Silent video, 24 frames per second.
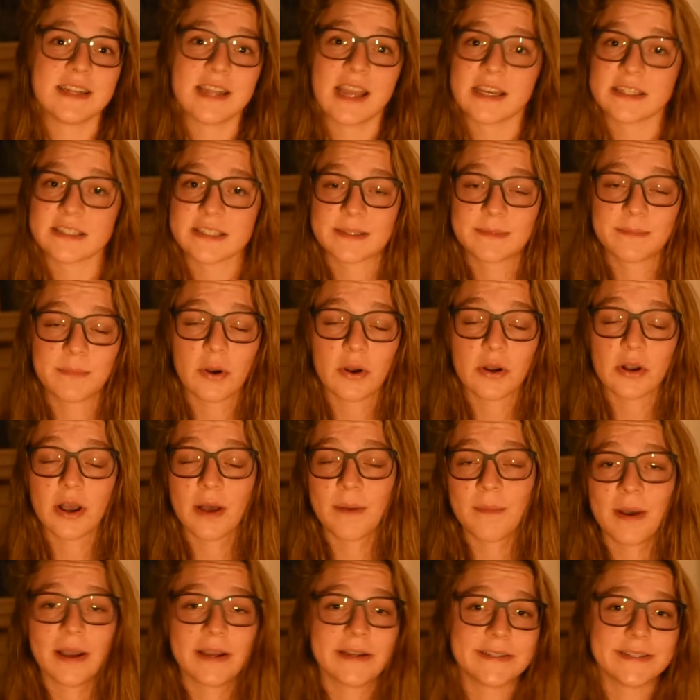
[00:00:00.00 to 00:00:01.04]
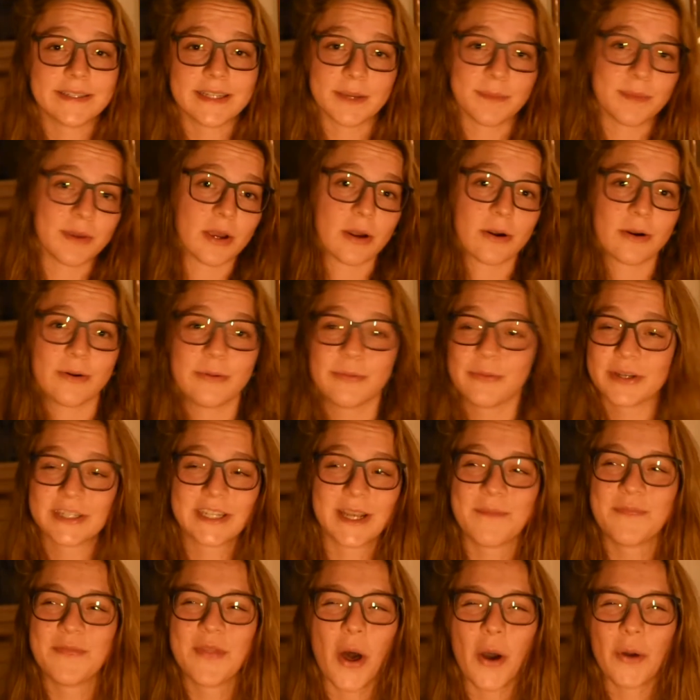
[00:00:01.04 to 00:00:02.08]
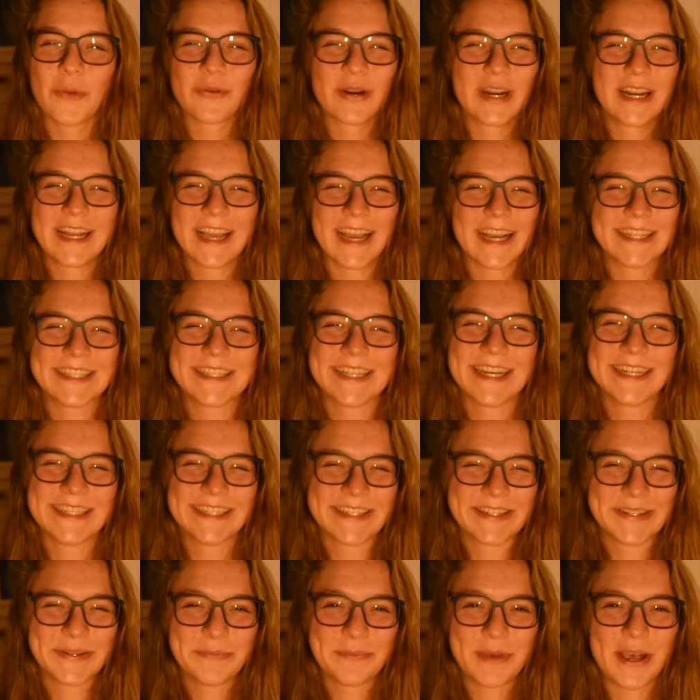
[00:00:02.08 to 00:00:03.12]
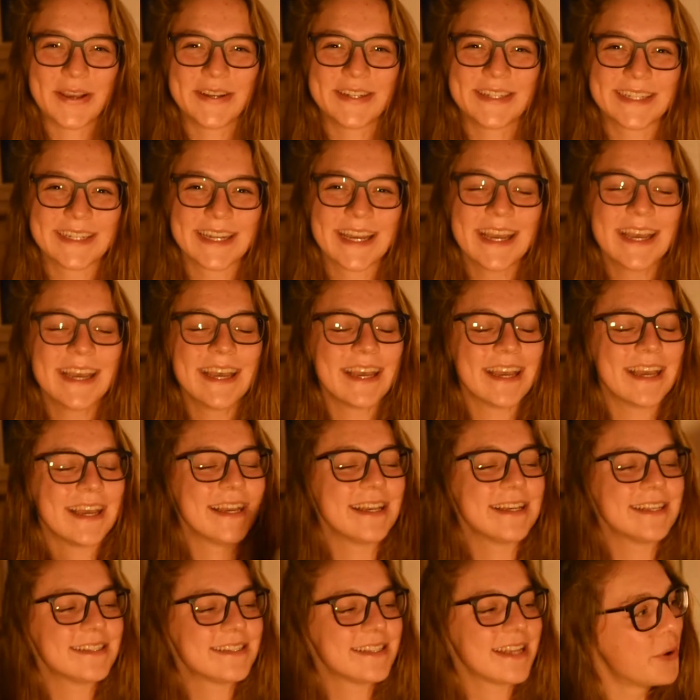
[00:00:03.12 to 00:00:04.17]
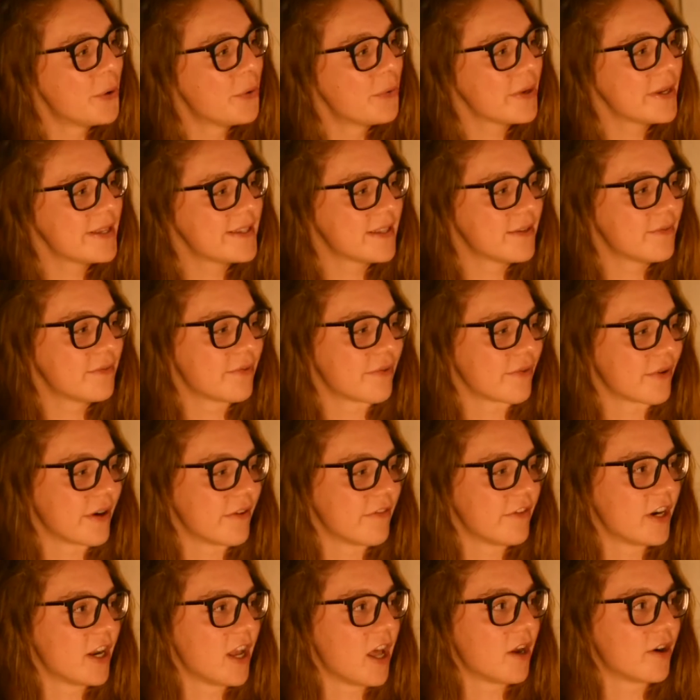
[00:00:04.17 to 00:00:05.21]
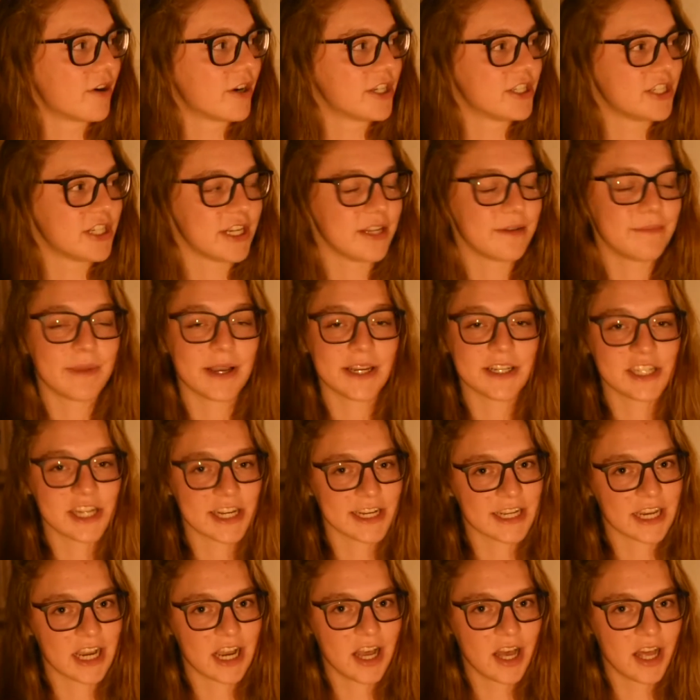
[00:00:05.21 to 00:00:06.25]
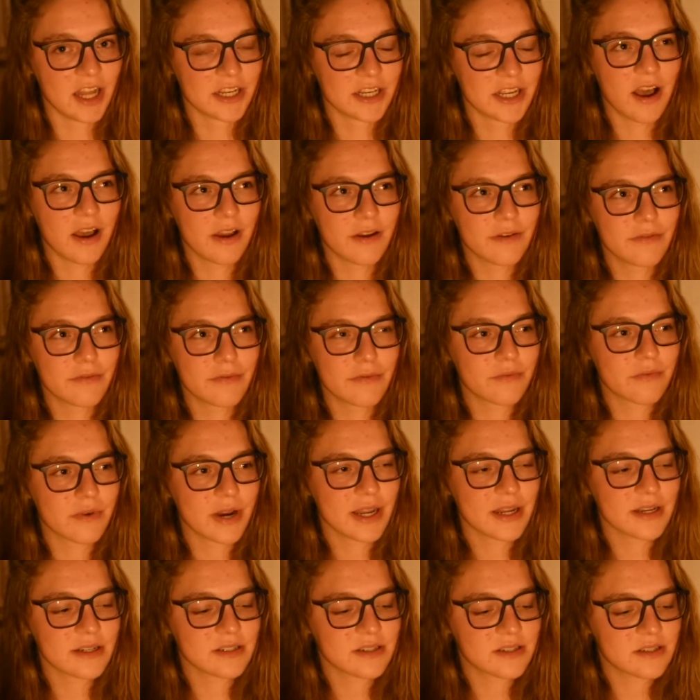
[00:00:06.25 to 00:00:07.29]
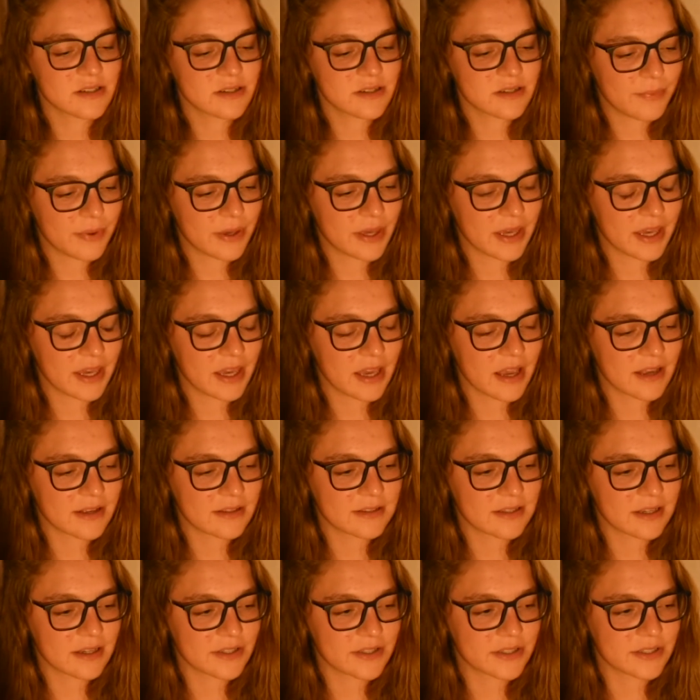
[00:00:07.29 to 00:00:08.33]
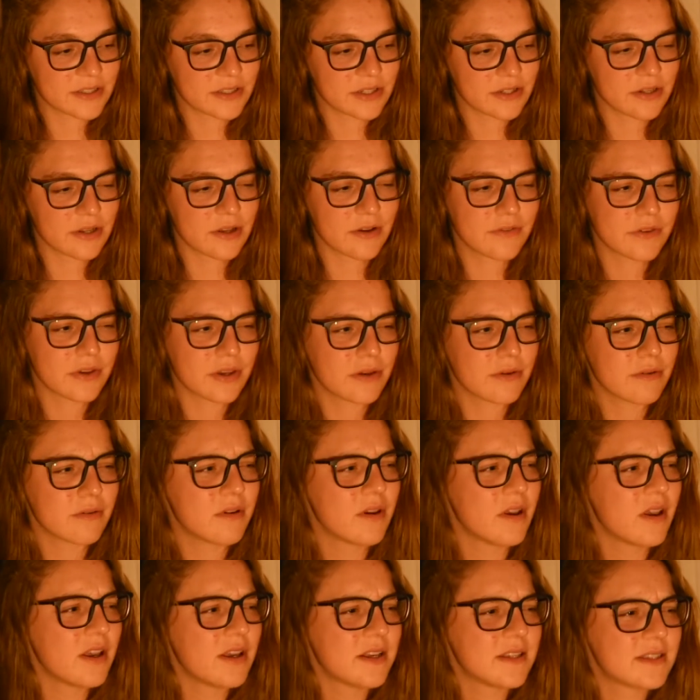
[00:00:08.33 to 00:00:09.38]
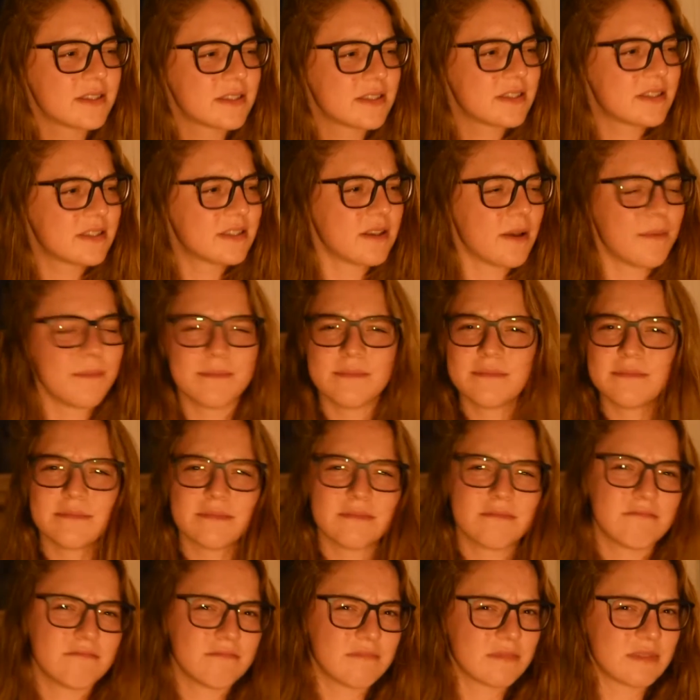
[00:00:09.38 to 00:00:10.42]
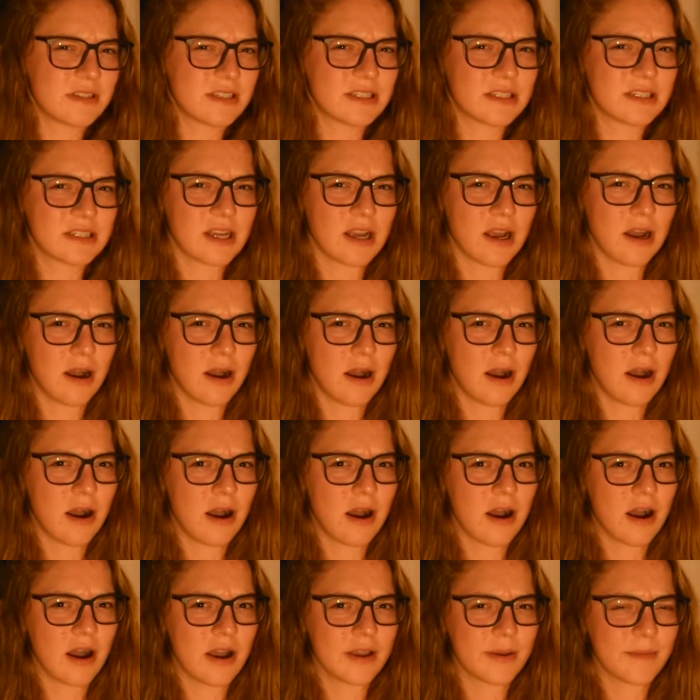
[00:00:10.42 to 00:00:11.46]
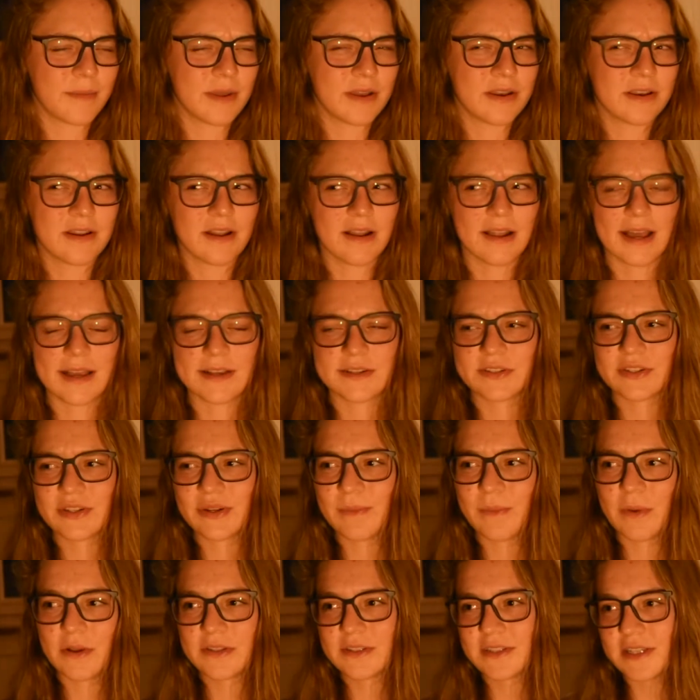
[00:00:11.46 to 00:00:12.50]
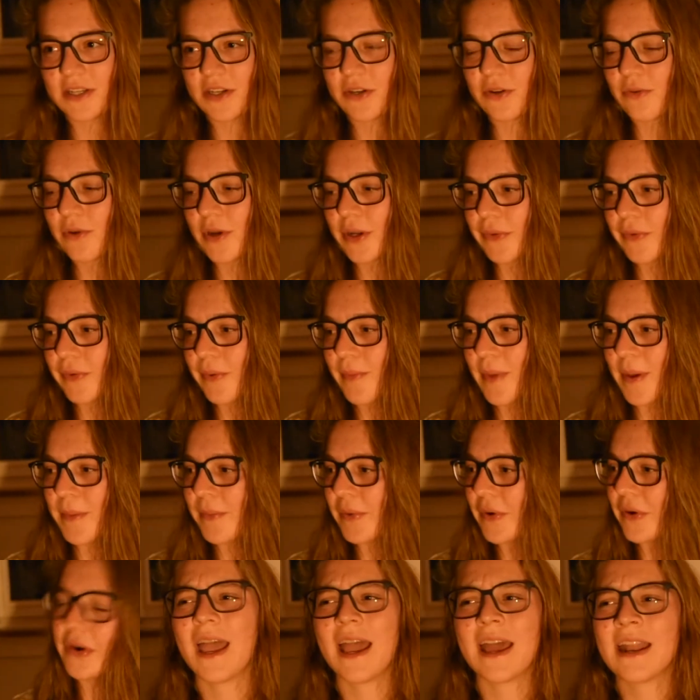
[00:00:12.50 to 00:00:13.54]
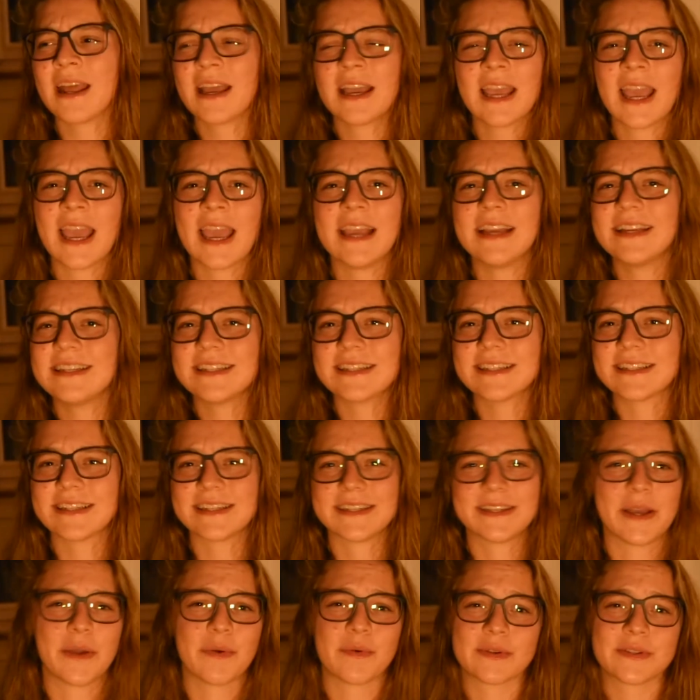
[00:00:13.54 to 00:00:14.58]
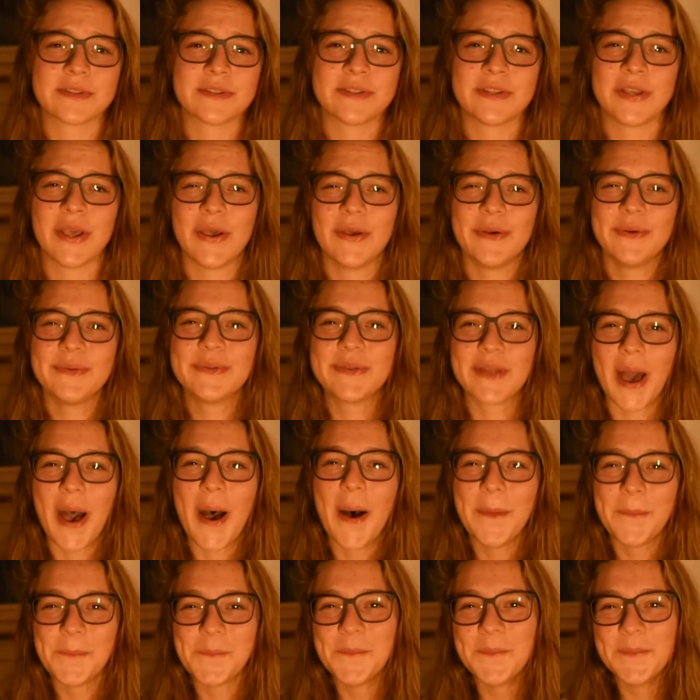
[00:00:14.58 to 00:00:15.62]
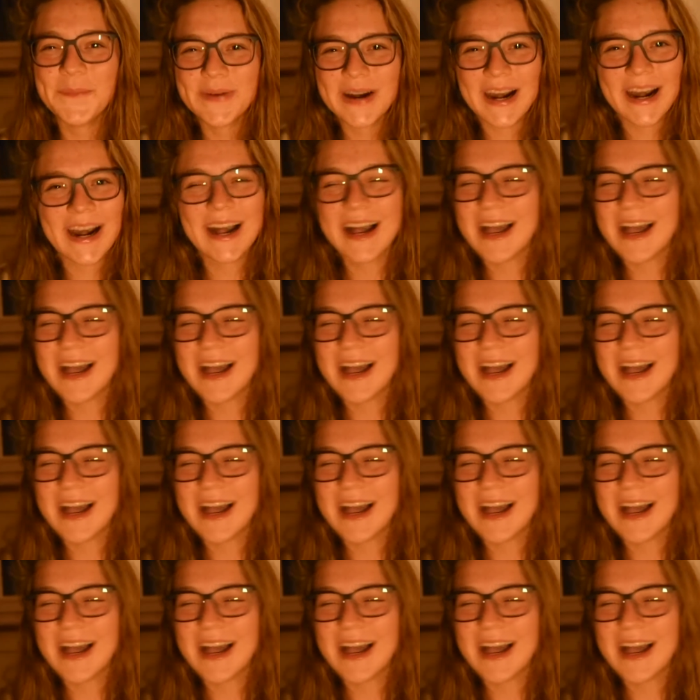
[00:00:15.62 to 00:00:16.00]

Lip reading: next book on my TBR, which I'm not really excited about, is Always and Forever Lara Jean by Jenny Han. I've read P.S. I Still Love You some time in the last 2 months, I don't quite remember. I hated it, it was so dumb.